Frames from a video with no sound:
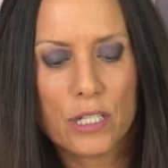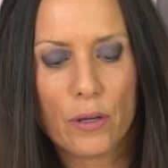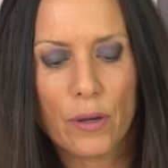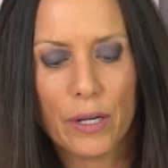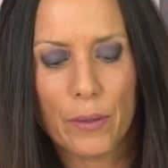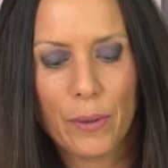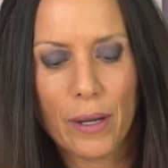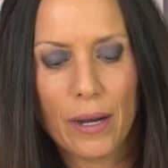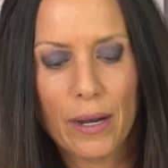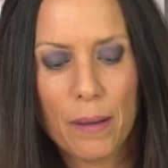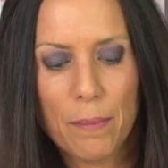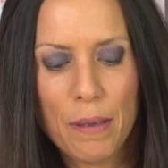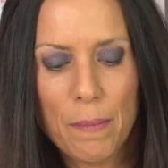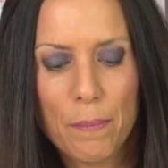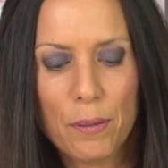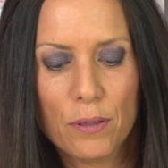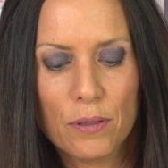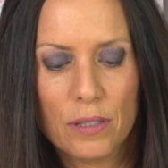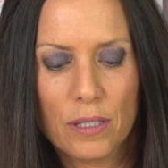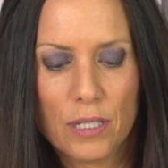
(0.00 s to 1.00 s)
So anyway, let me
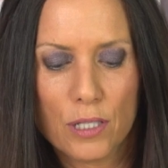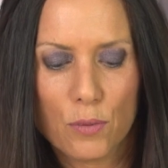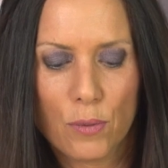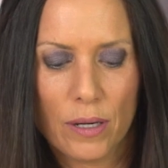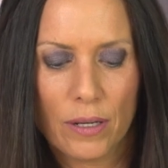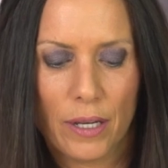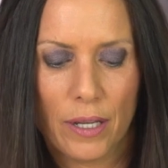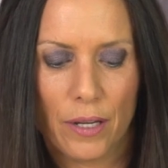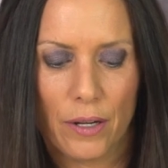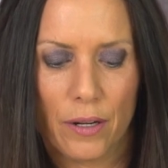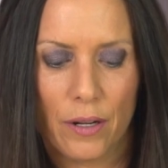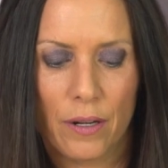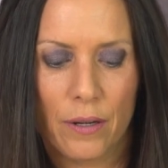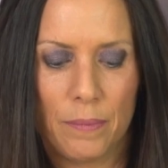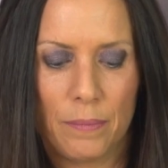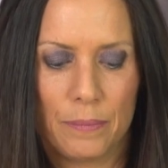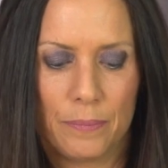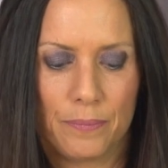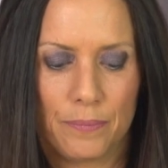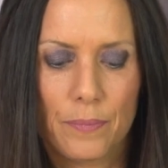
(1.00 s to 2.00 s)
put this one
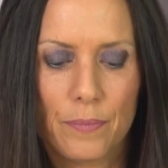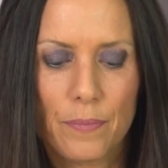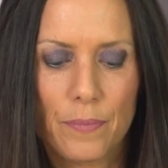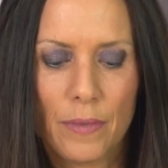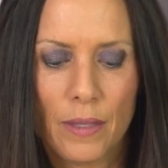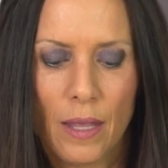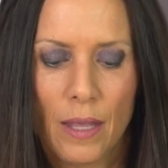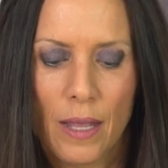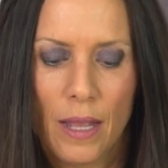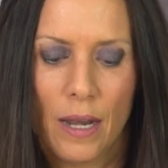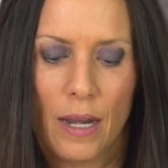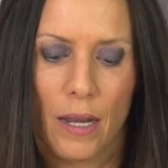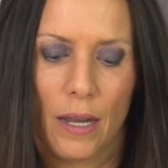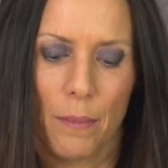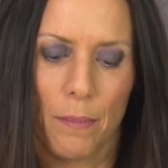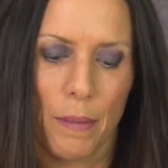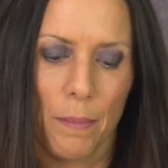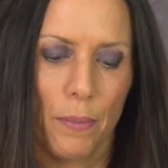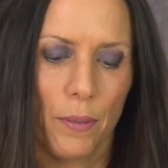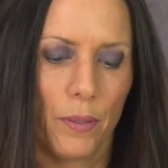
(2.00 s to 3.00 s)
here.
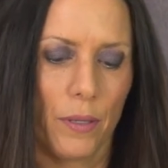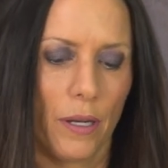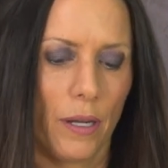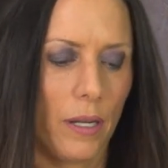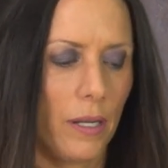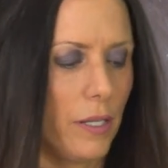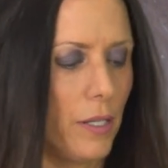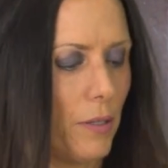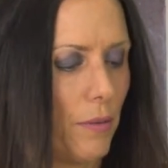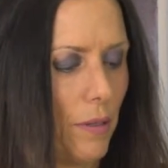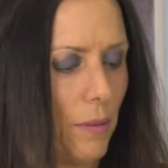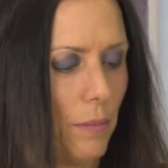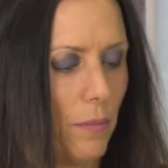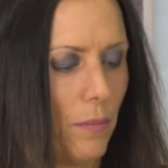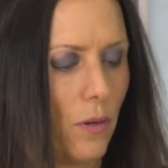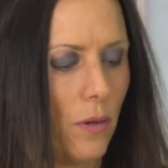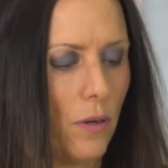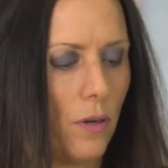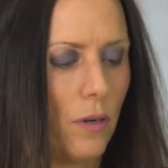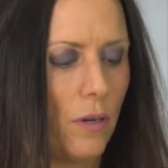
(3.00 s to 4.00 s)
Let me put a little bit
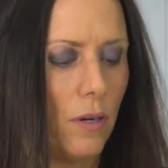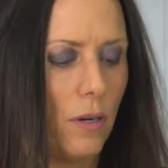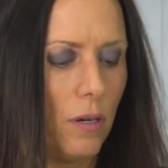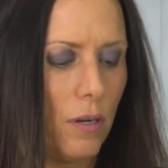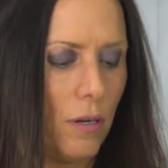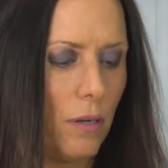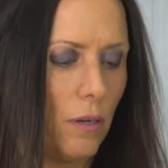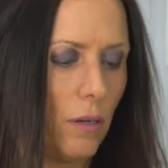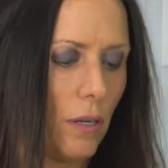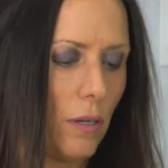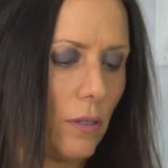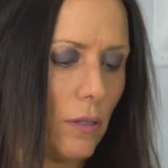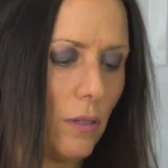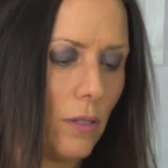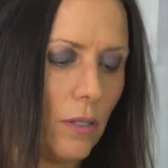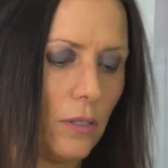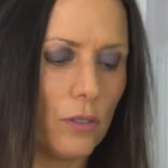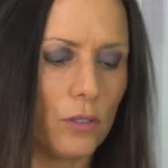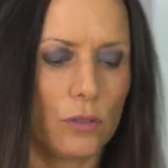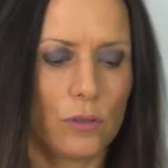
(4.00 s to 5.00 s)
more, I don't
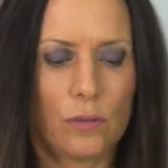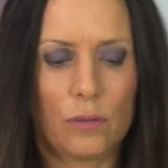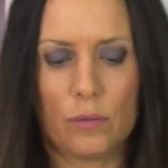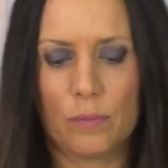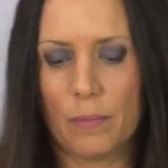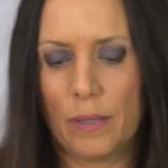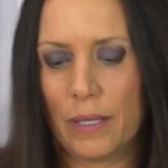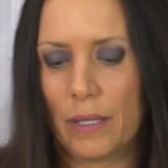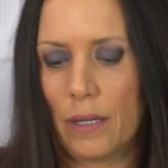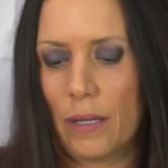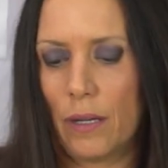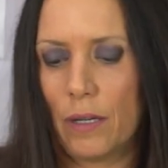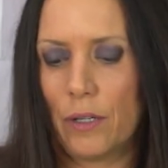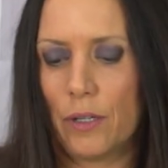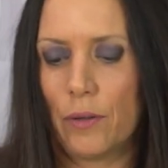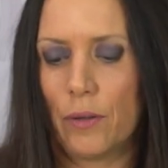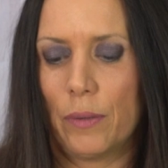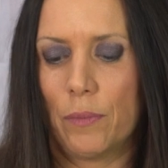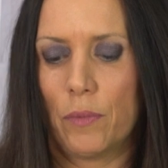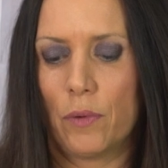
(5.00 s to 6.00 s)
know, to make it a
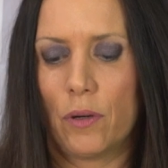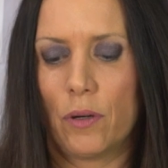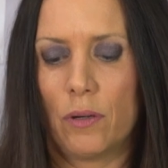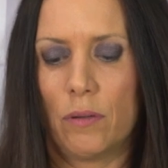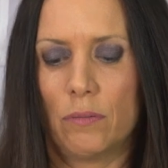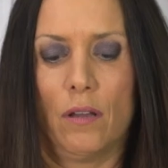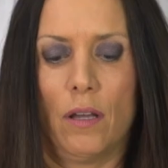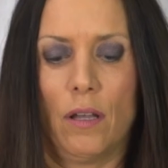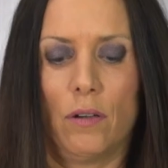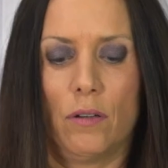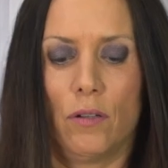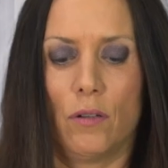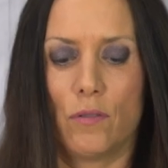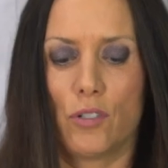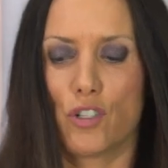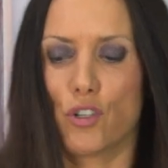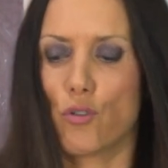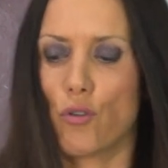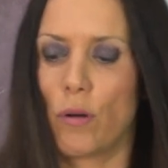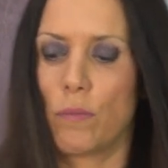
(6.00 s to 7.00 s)
little bit more, I don't know,
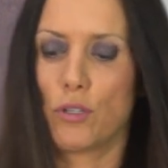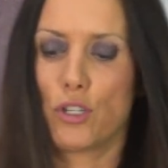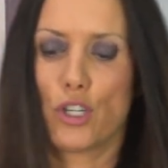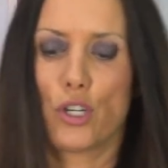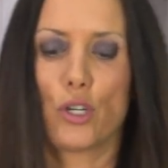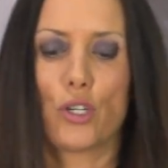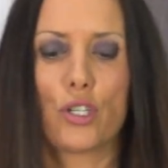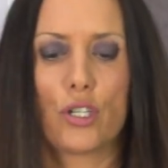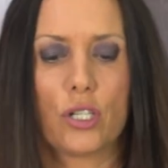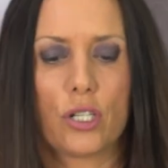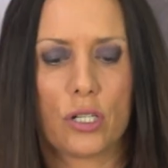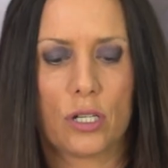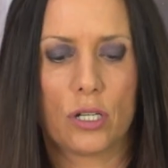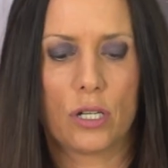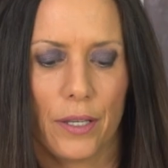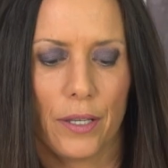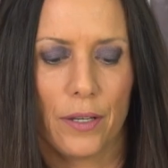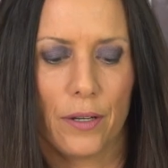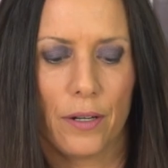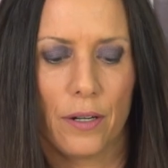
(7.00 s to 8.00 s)
scrumptious.
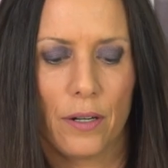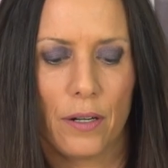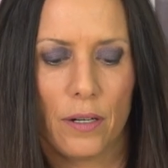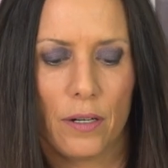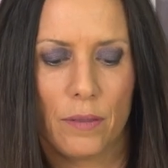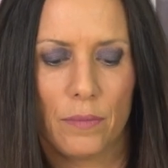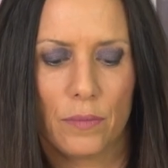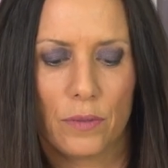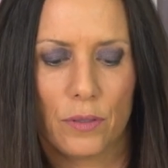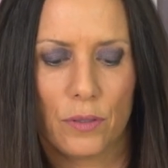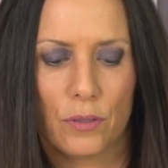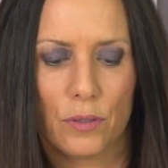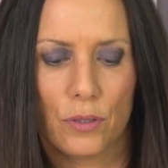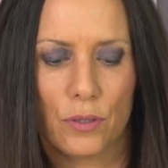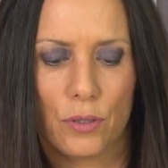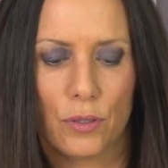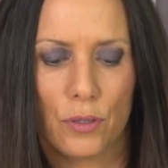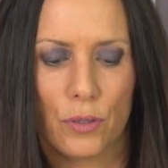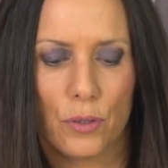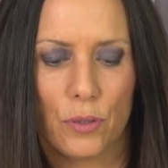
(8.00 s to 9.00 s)
Here,
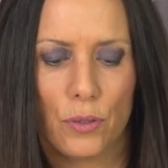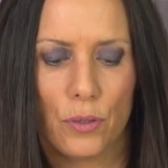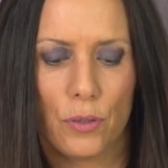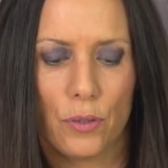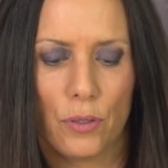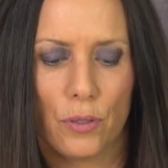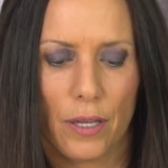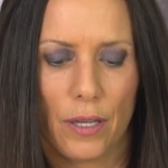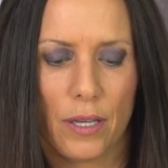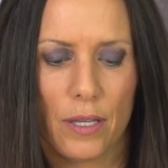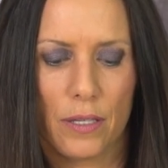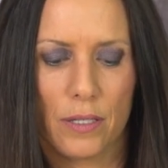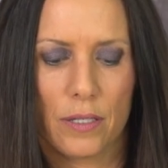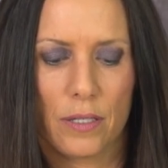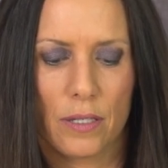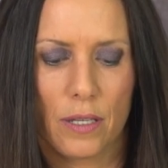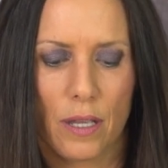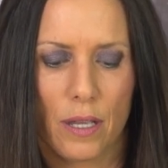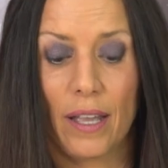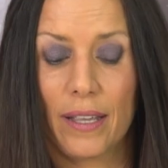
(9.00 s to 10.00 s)
yes.